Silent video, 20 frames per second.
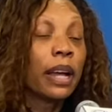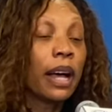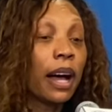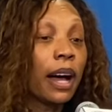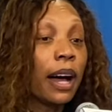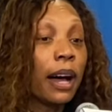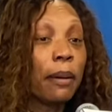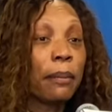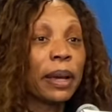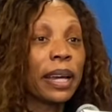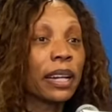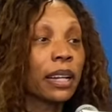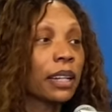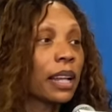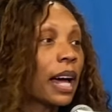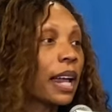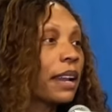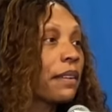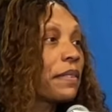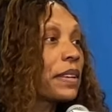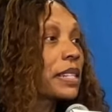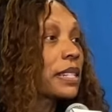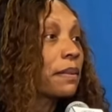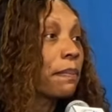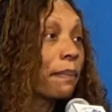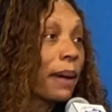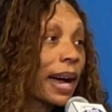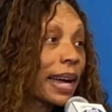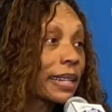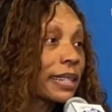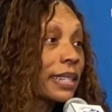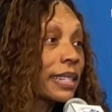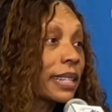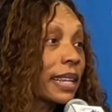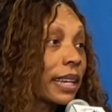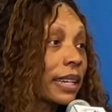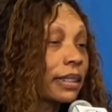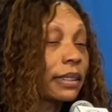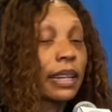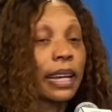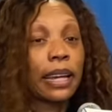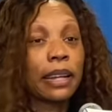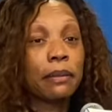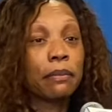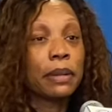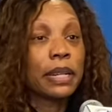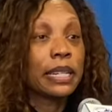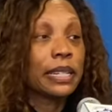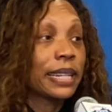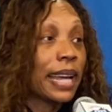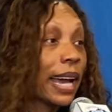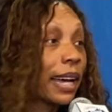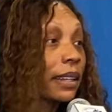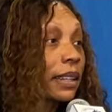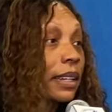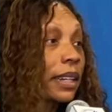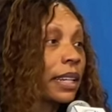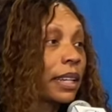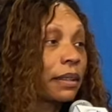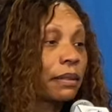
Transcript: And a lot of it's mindset and mentality.